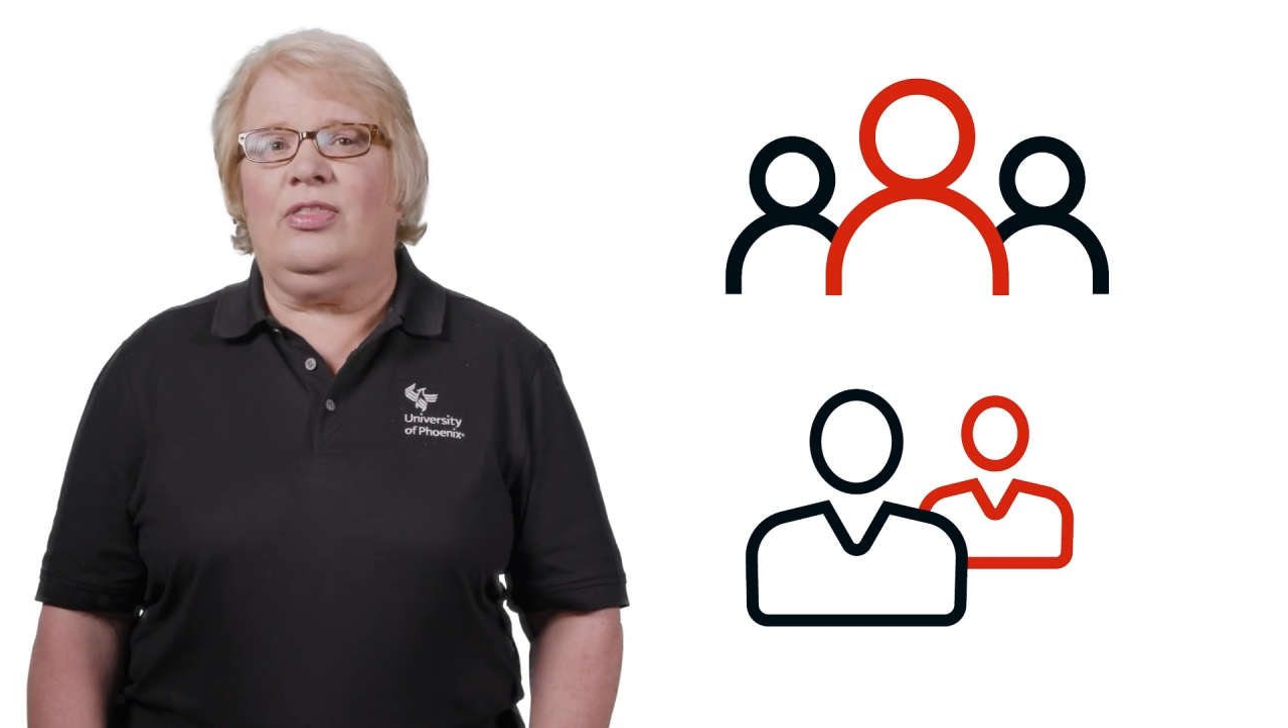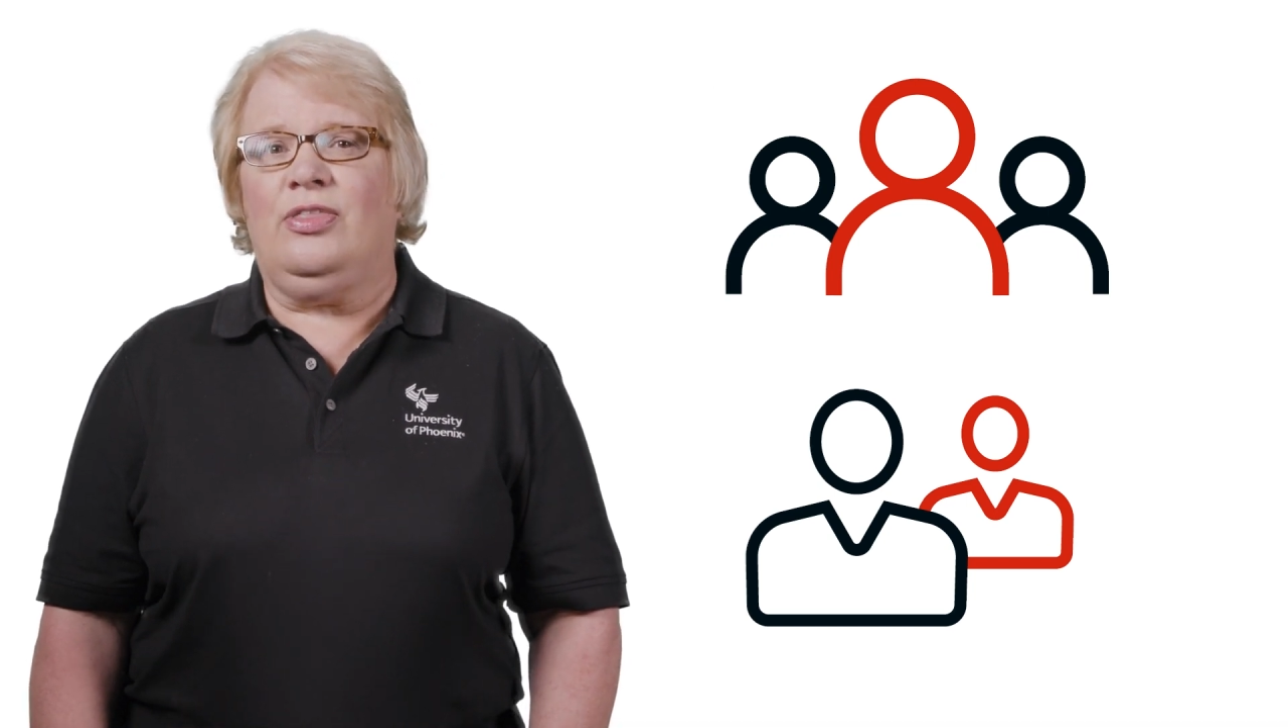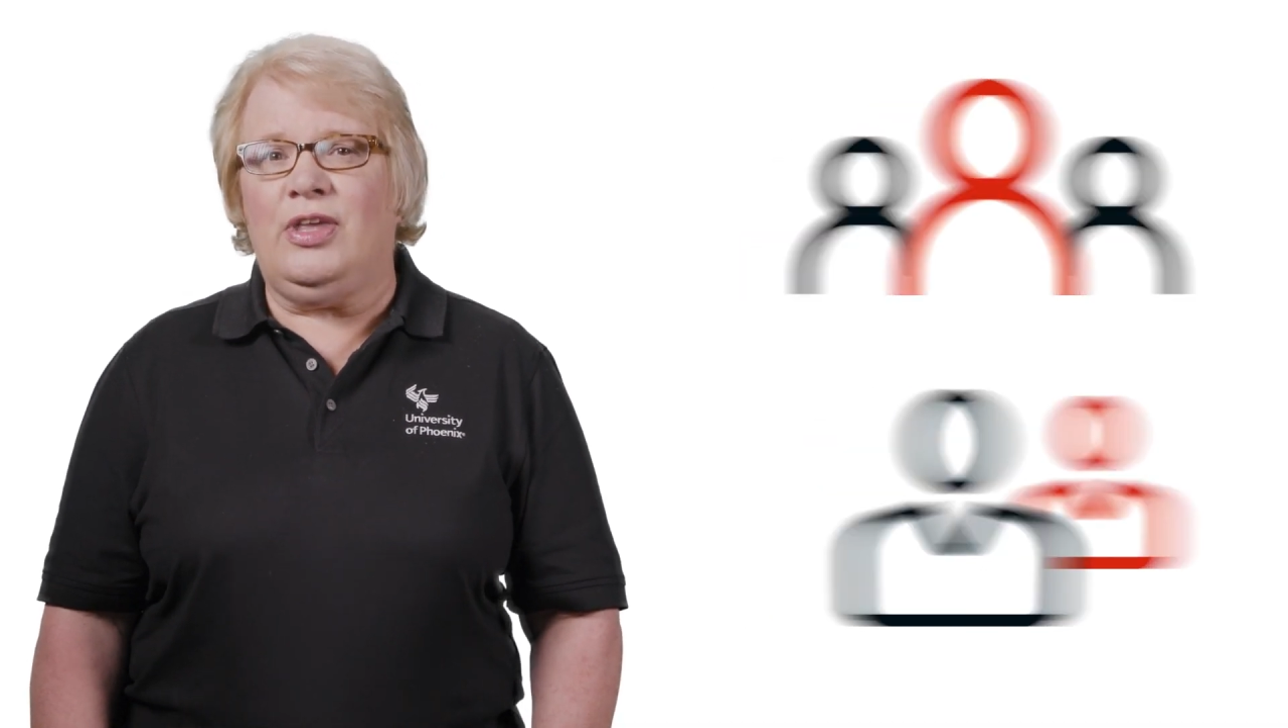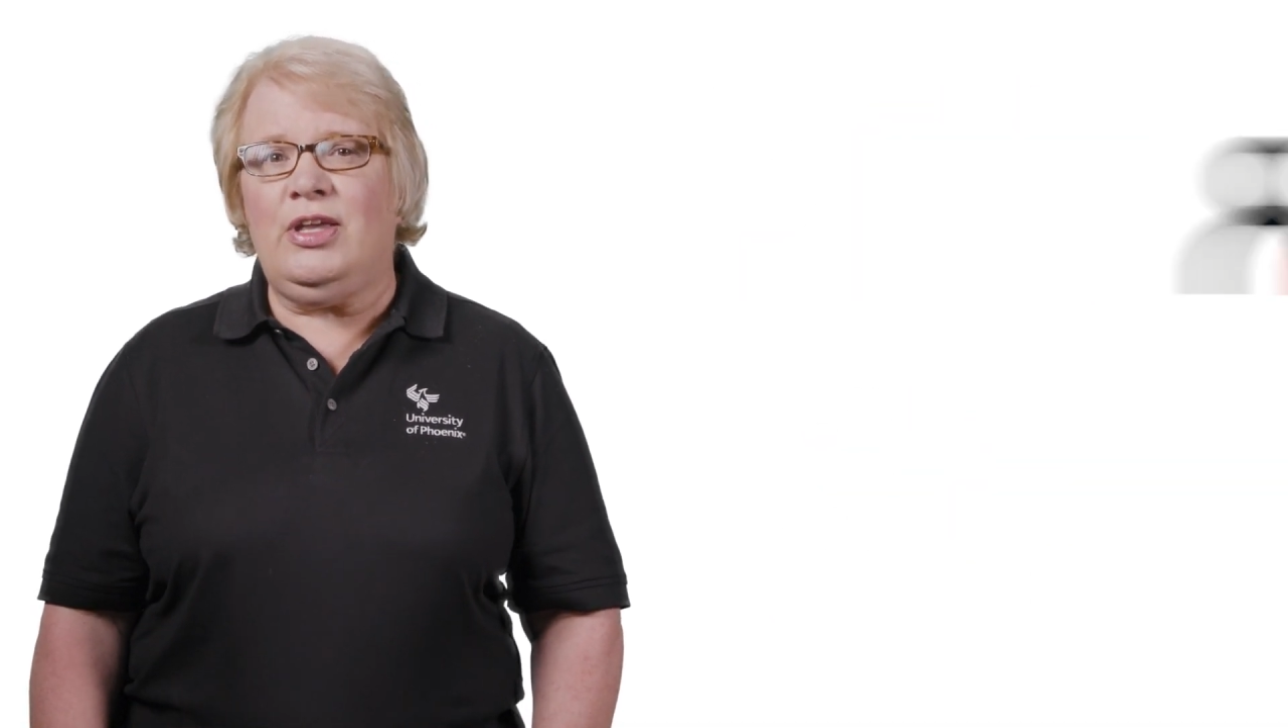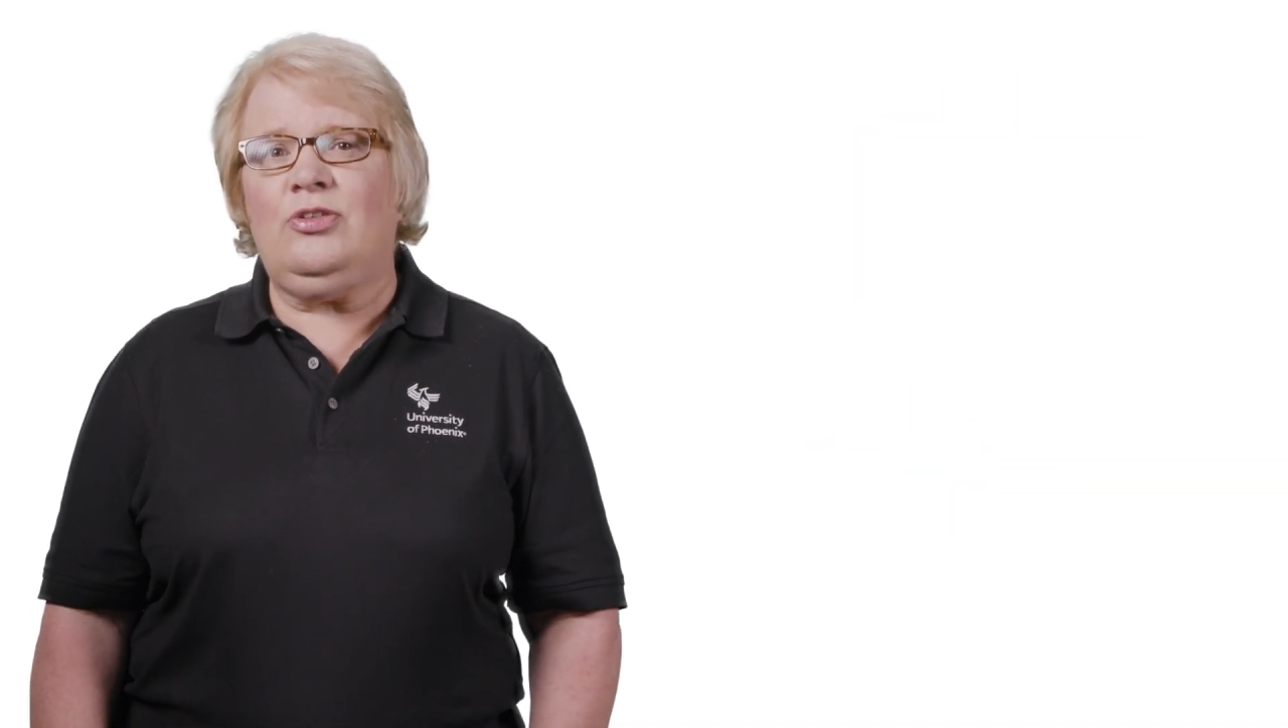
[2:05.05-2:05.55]

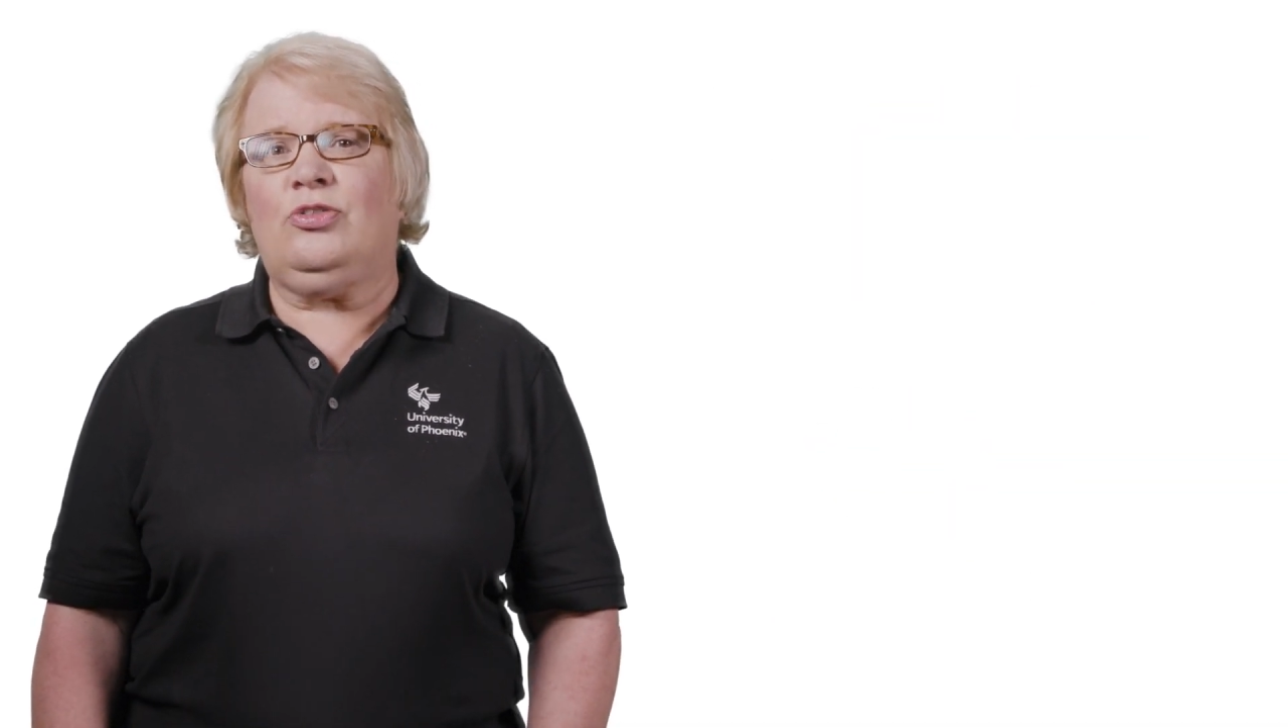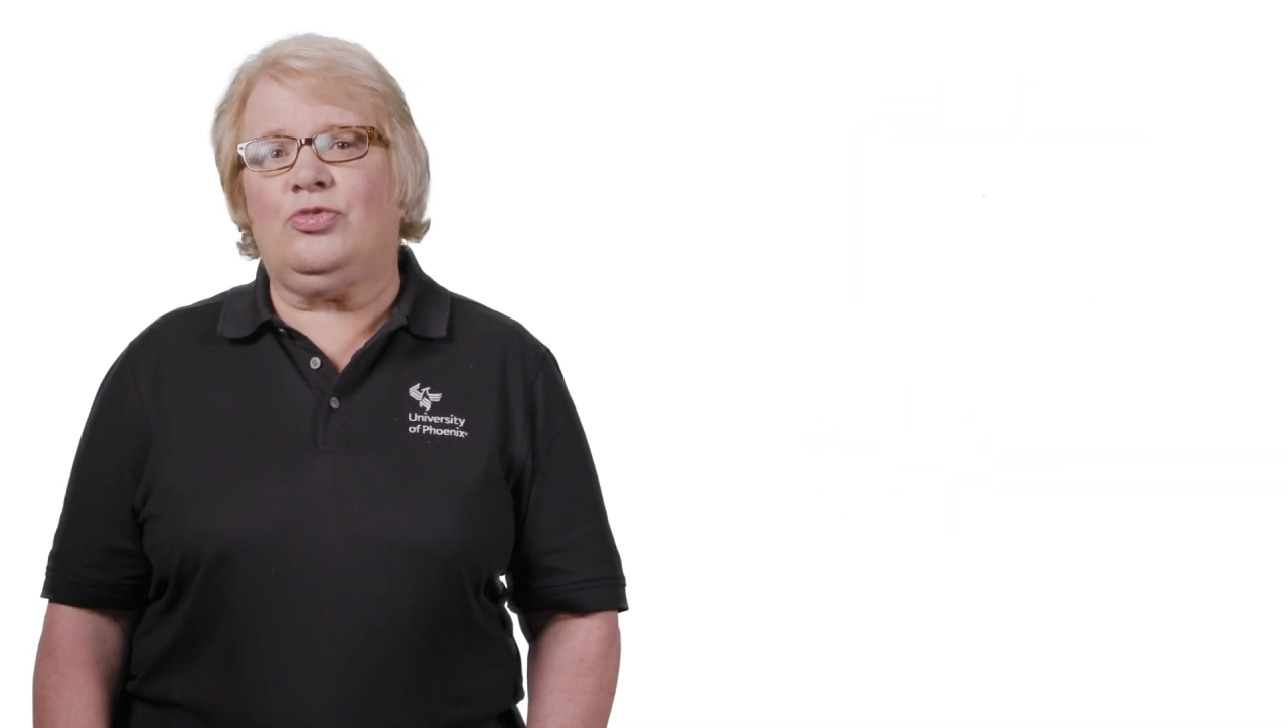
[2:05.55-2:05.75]
These